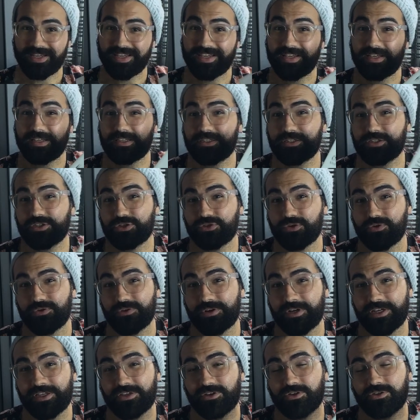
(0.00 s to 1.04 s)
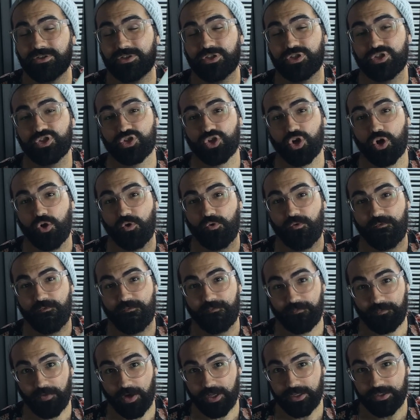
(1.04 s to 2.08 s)
His stories are so
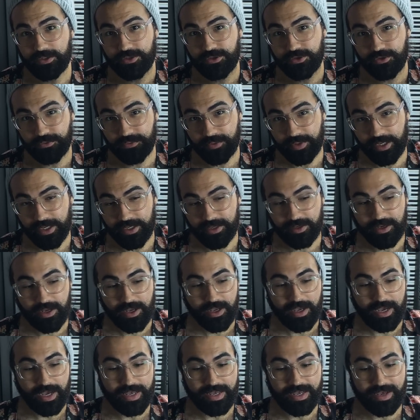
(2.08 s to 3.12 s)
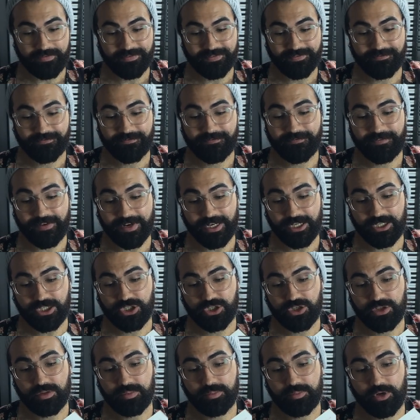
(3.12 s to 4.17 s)
fun to read. I haven't
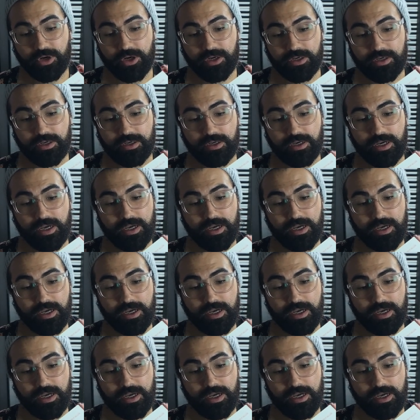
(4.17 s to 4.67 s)
finished the book.